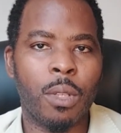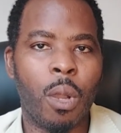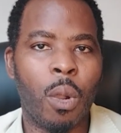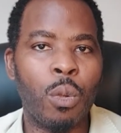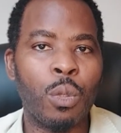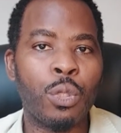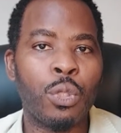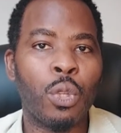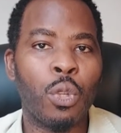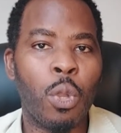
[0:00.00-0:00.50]

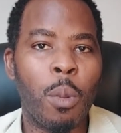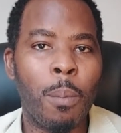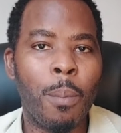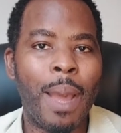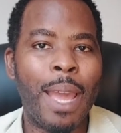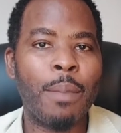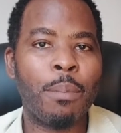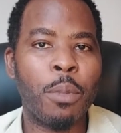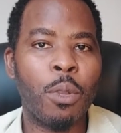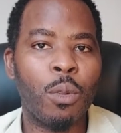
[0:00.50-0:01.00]
Also, you
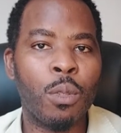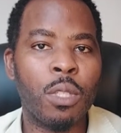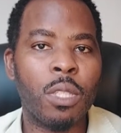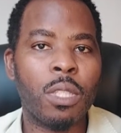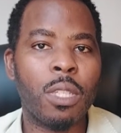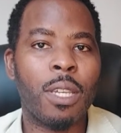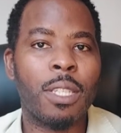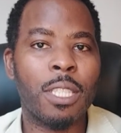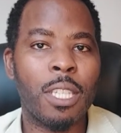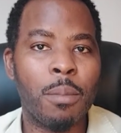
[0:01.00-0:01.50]
might be on
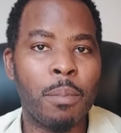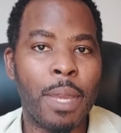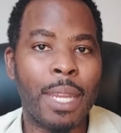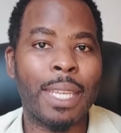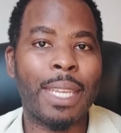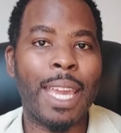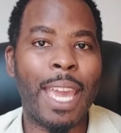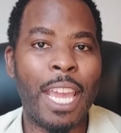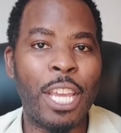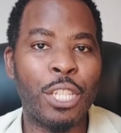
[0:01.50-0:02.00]
certain
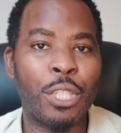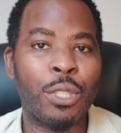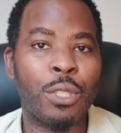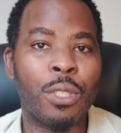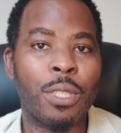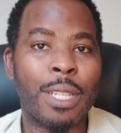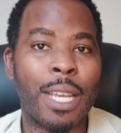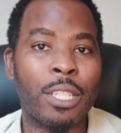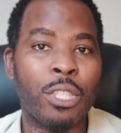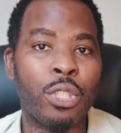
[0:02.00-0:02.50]

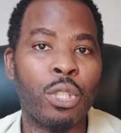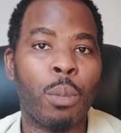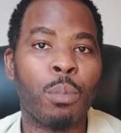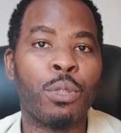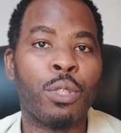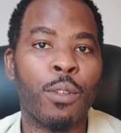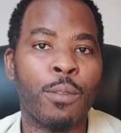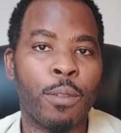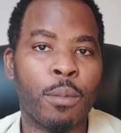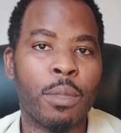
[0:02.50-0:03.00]
medications that
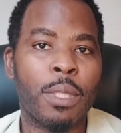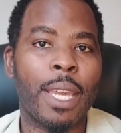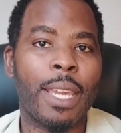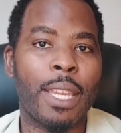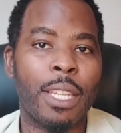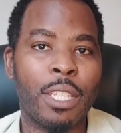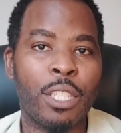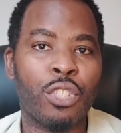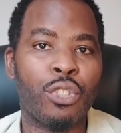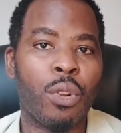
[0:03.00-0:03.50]
stops you from
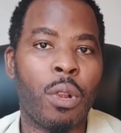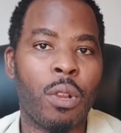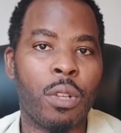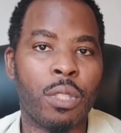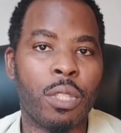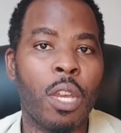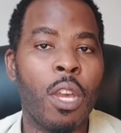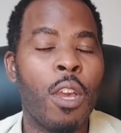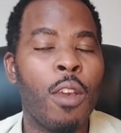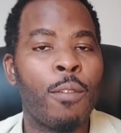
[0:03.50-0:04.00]
taking these
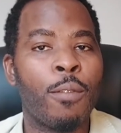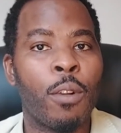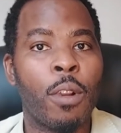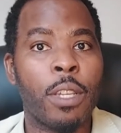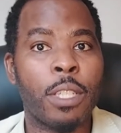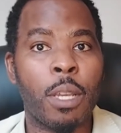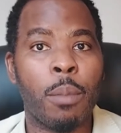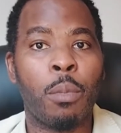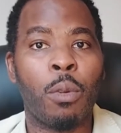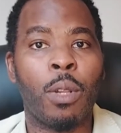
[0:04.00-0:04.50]
drugs. For
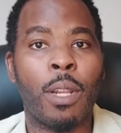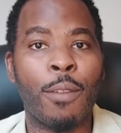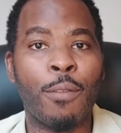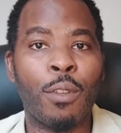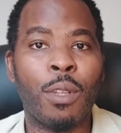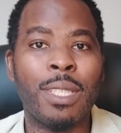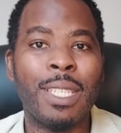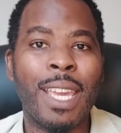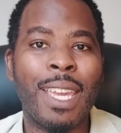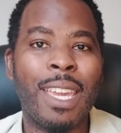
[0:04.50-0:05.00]
example, if
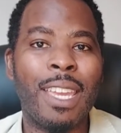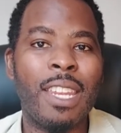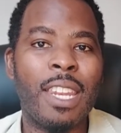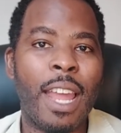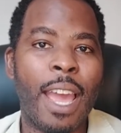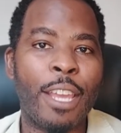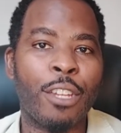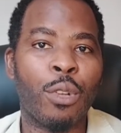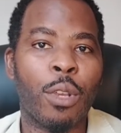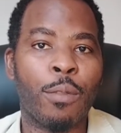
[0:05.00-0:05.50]
you're taking
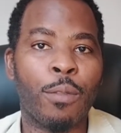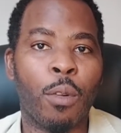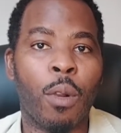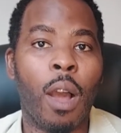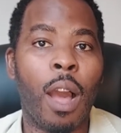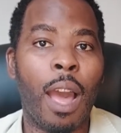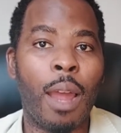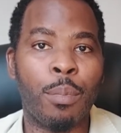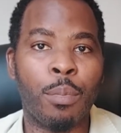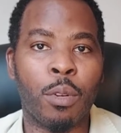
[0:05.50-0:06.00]
nitrate for a
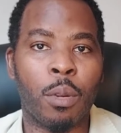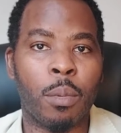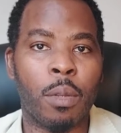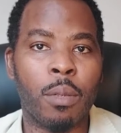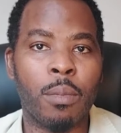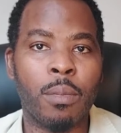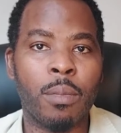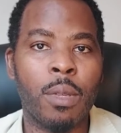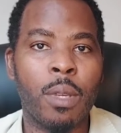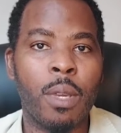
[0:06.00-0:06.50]
heart
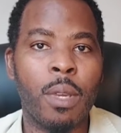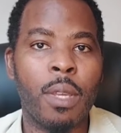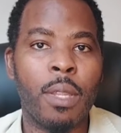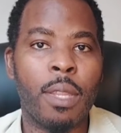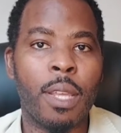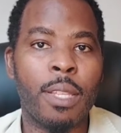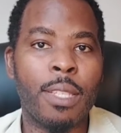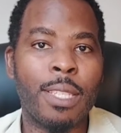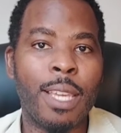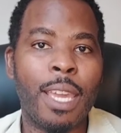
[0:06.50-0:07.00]
problem,
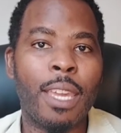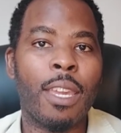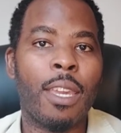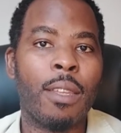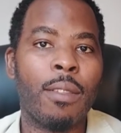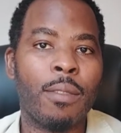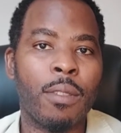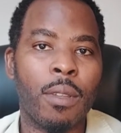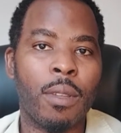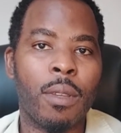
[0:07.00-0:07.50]
then
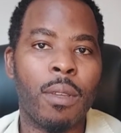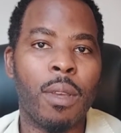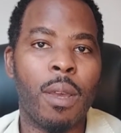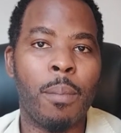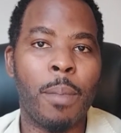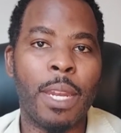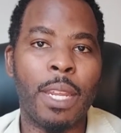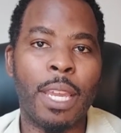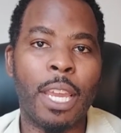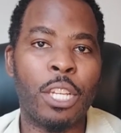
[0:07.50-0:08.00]
taking a
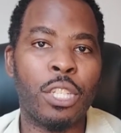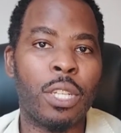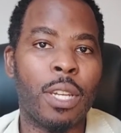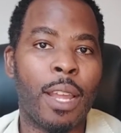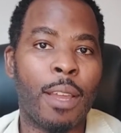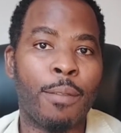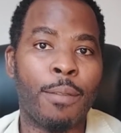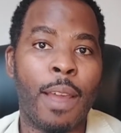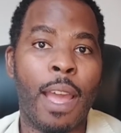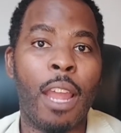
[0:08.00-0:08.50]
medication
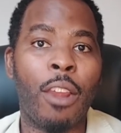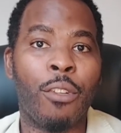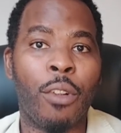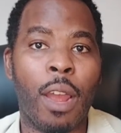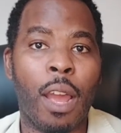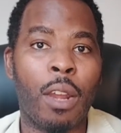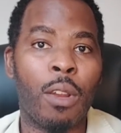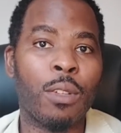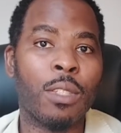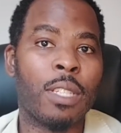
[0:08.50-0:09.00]
like
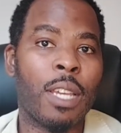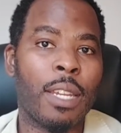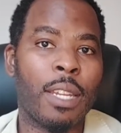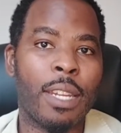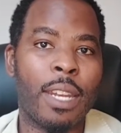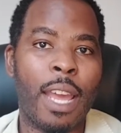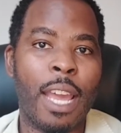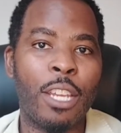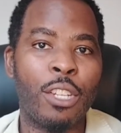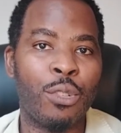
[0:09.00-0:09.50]
Viagra alongside a
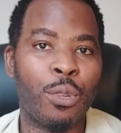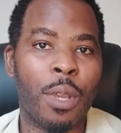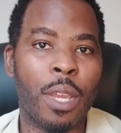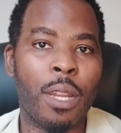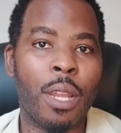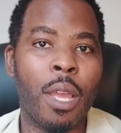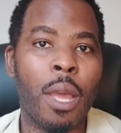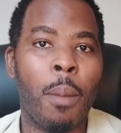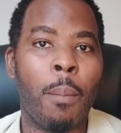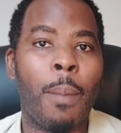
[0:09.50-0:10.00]

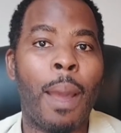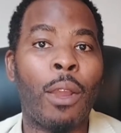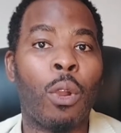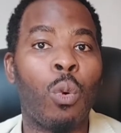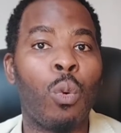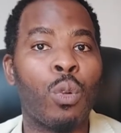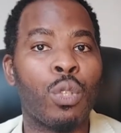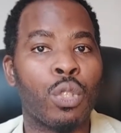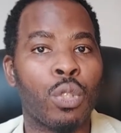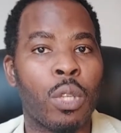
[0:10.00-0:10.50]
nitrate might
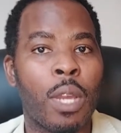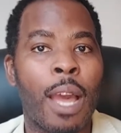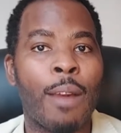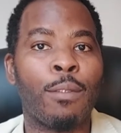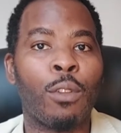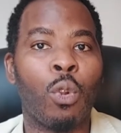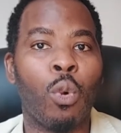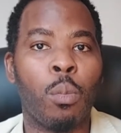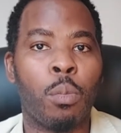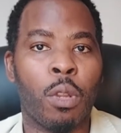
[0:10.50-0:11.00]
cause you to
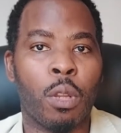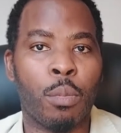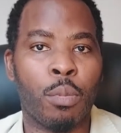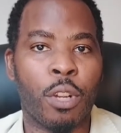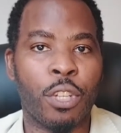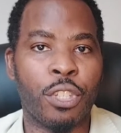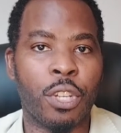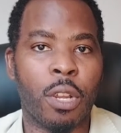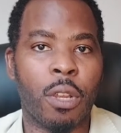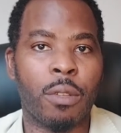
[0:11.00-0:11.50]
have low blood
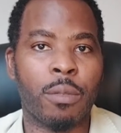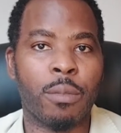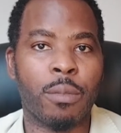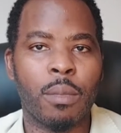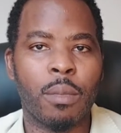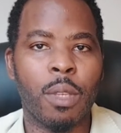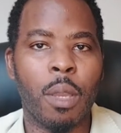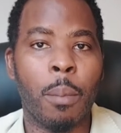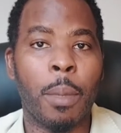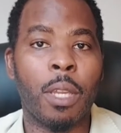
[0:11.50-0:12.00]
pressure,
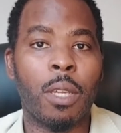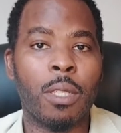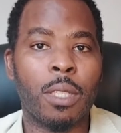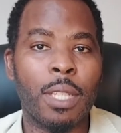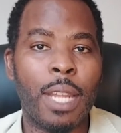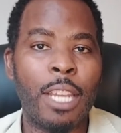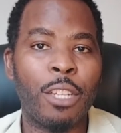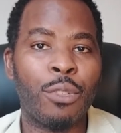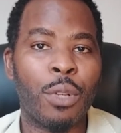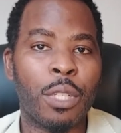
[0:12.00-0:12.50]
because
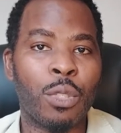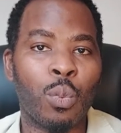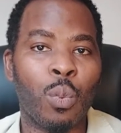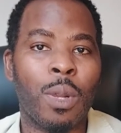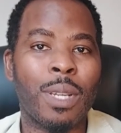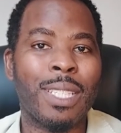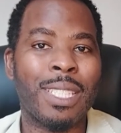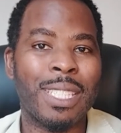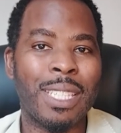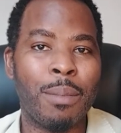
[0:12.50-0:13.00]
nitrates
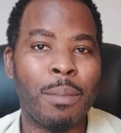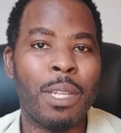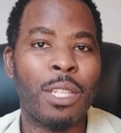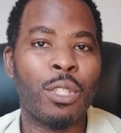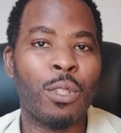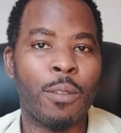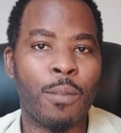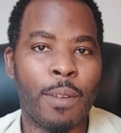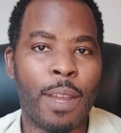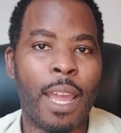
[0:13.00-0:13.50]
work similar
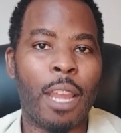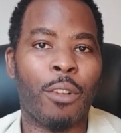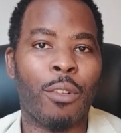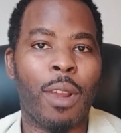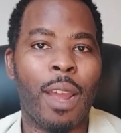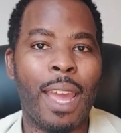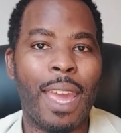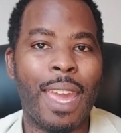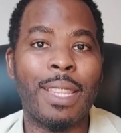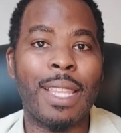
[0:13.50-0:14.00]
to
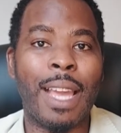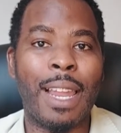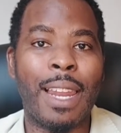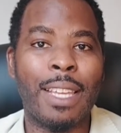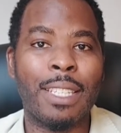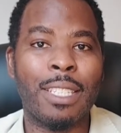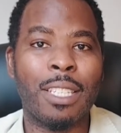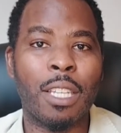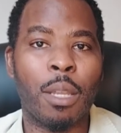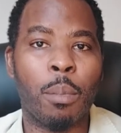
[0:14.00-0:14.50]
Viagra in
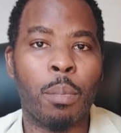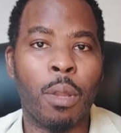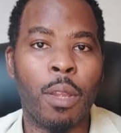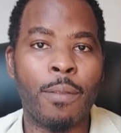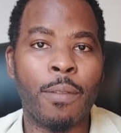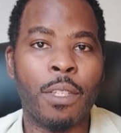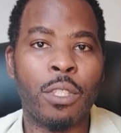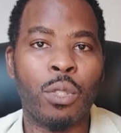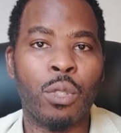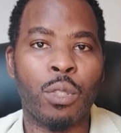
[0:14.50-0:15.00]
dilating the
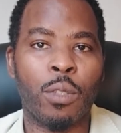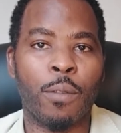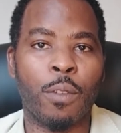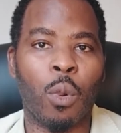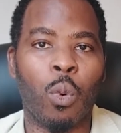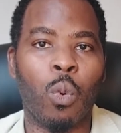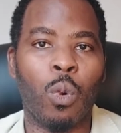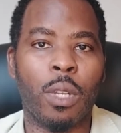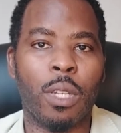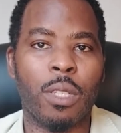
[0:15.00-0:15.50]
blood vessels of
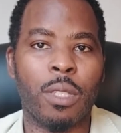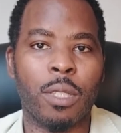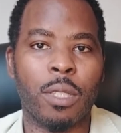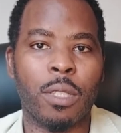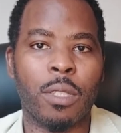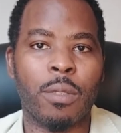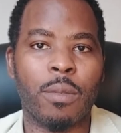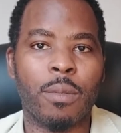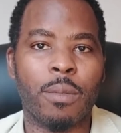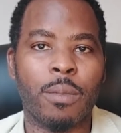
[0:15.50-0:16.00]
your
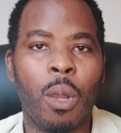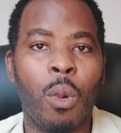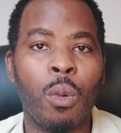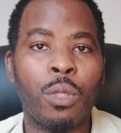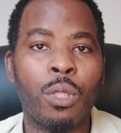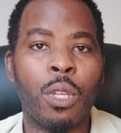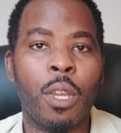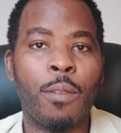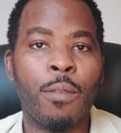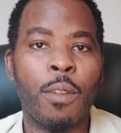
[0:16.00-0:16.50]
organs.
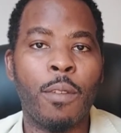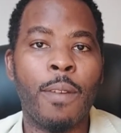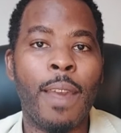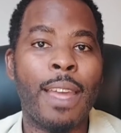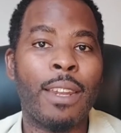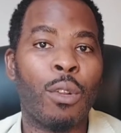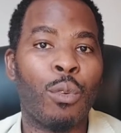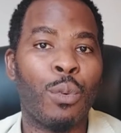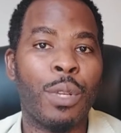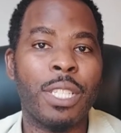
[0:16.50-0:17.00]
Also, if you've
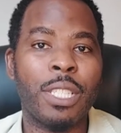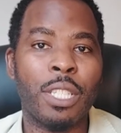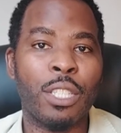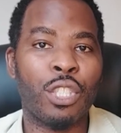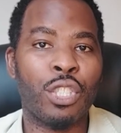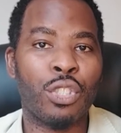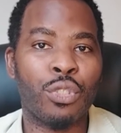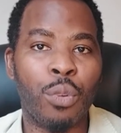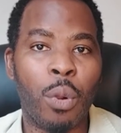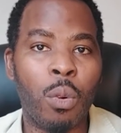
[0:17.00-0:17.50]
had a recent
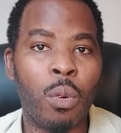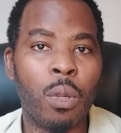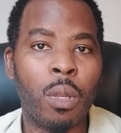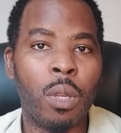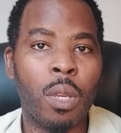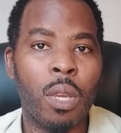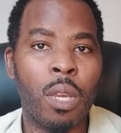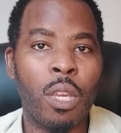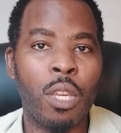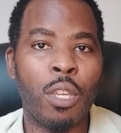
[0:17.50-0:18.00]

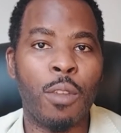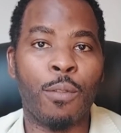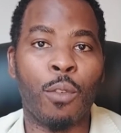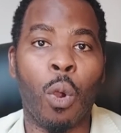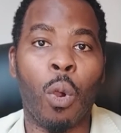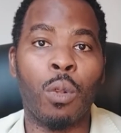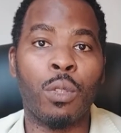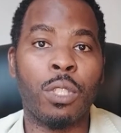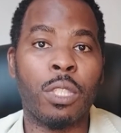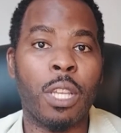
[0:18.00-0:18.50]
stroke, you've
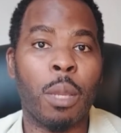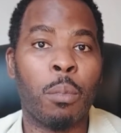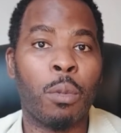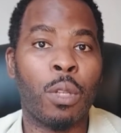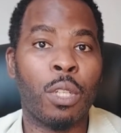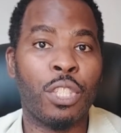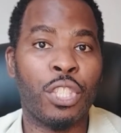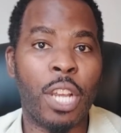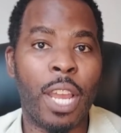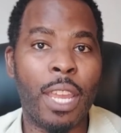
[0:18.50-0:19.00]
got
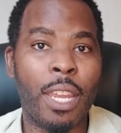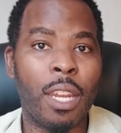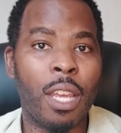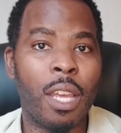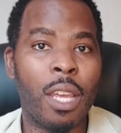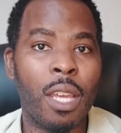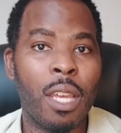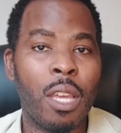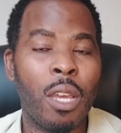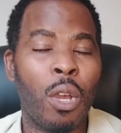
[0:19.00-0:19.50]
unstable
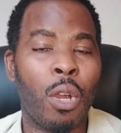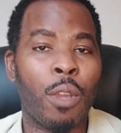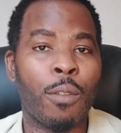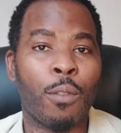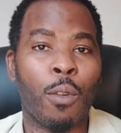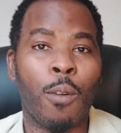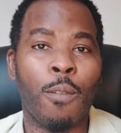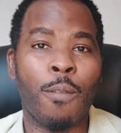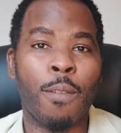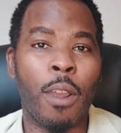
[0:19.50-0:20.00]
angina,
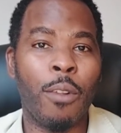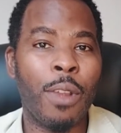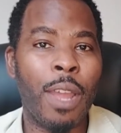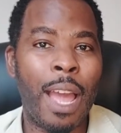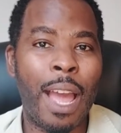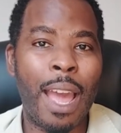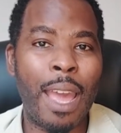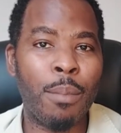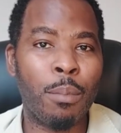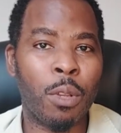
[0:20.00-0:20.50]
you've got very
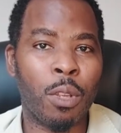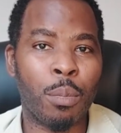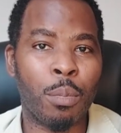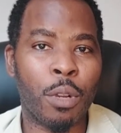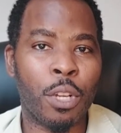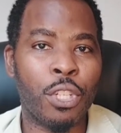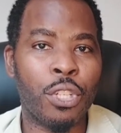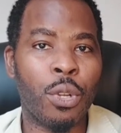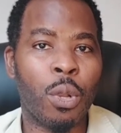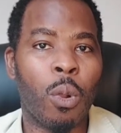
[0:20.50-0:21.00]
high blood
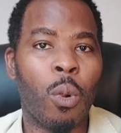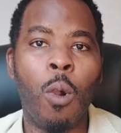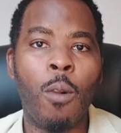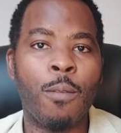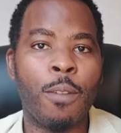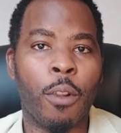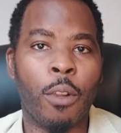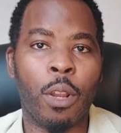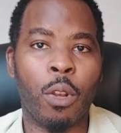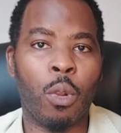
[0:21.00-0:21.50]
pressure or
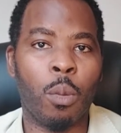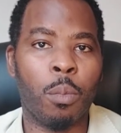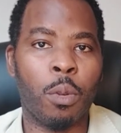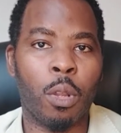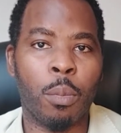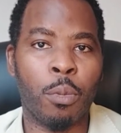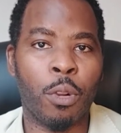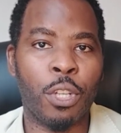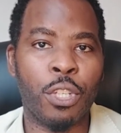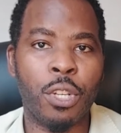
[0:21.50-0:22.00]
very low
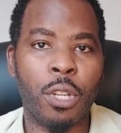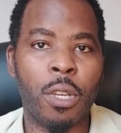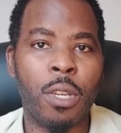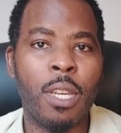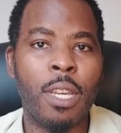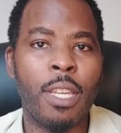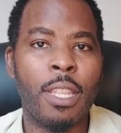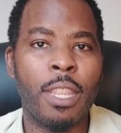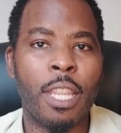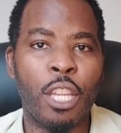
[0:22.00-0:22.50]
blood pressure,
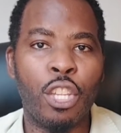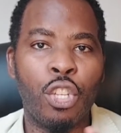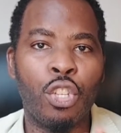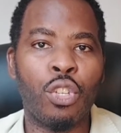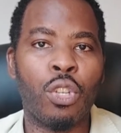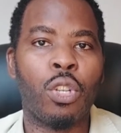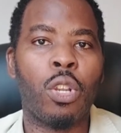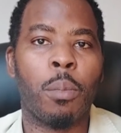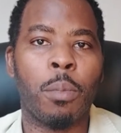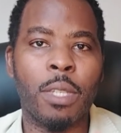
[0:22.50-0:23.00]
then you
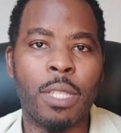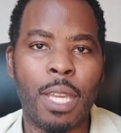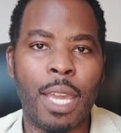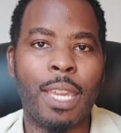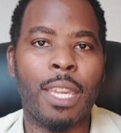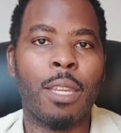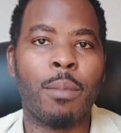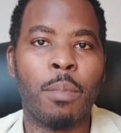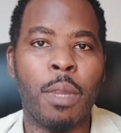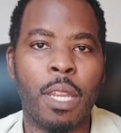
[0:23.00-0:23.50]
should not be
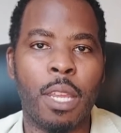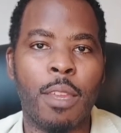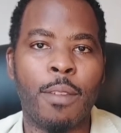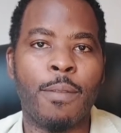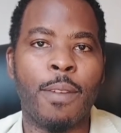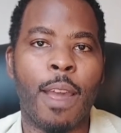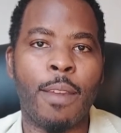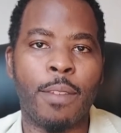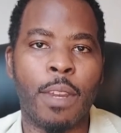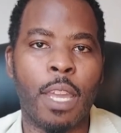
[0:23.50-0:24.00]
taking
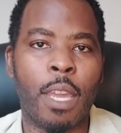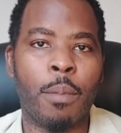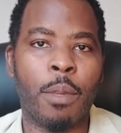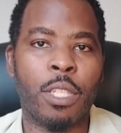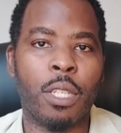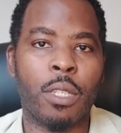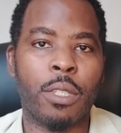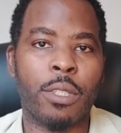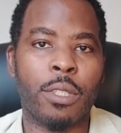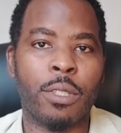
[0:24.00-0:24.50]
PDE5
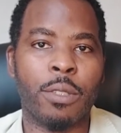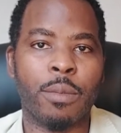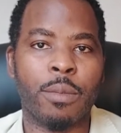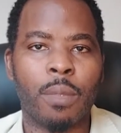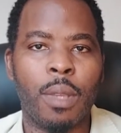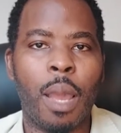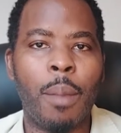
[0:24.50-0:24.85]
inhibitors.